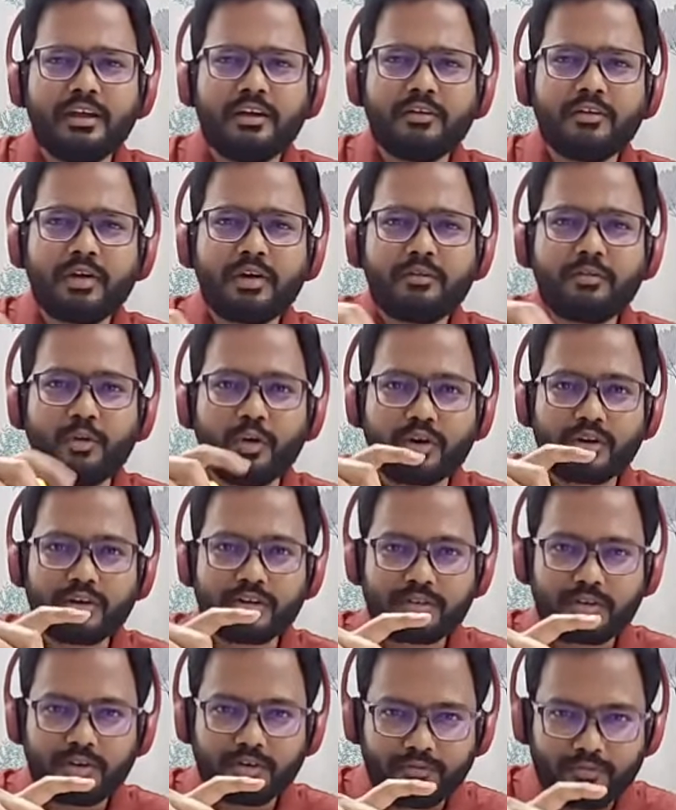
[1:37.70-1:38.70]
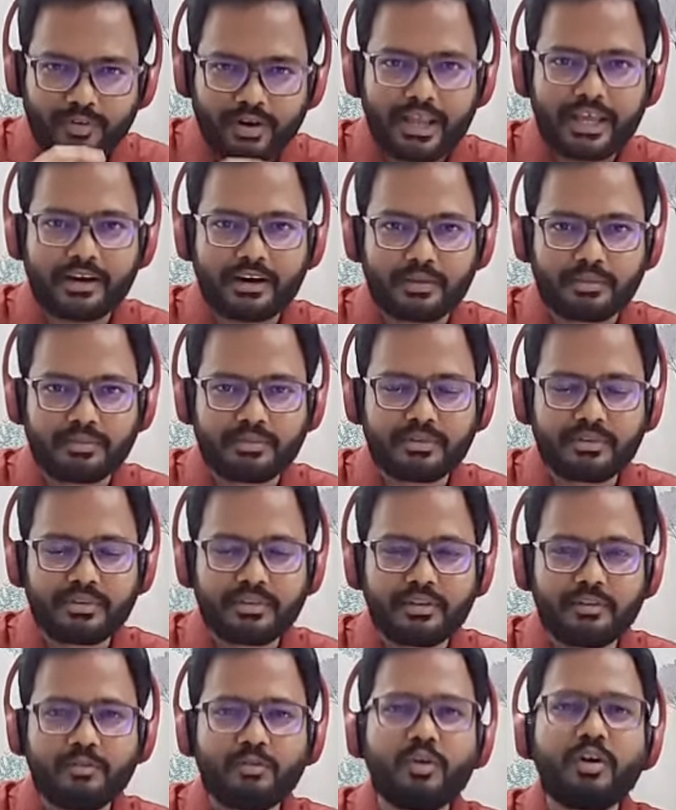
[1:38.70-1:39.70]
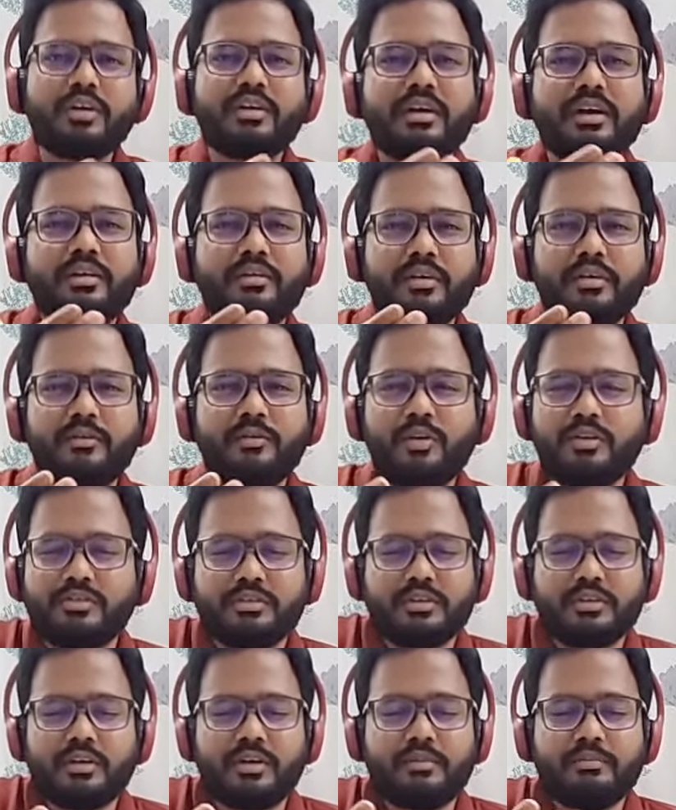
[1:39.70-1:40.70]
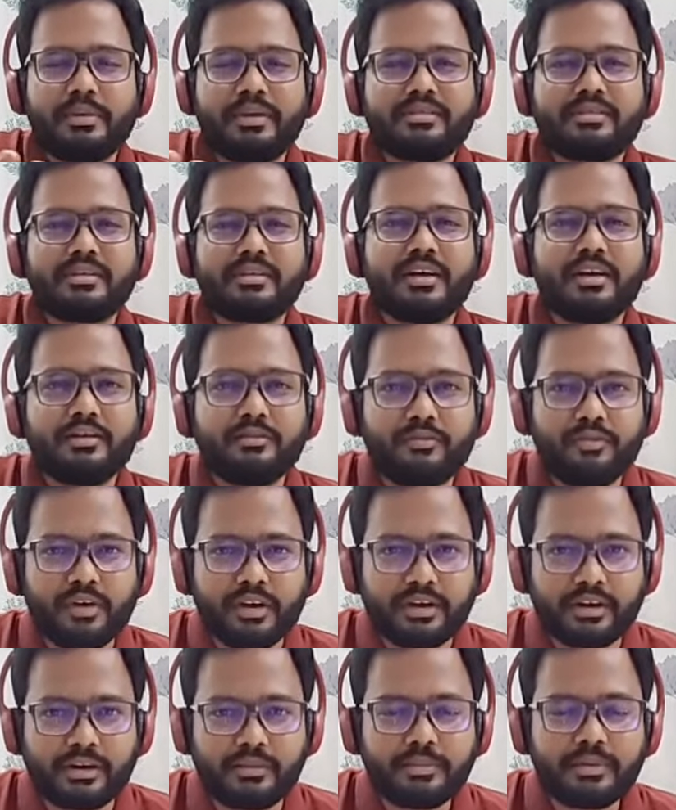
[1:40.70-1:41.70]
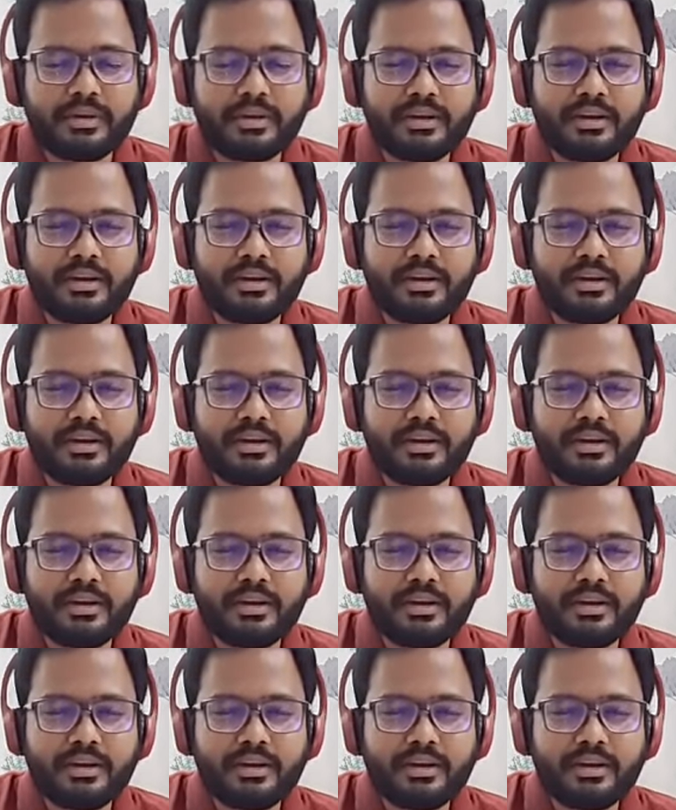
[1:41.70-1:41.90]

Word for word: we'll focus on flare-ups. What, what's uh, basically a flare-up?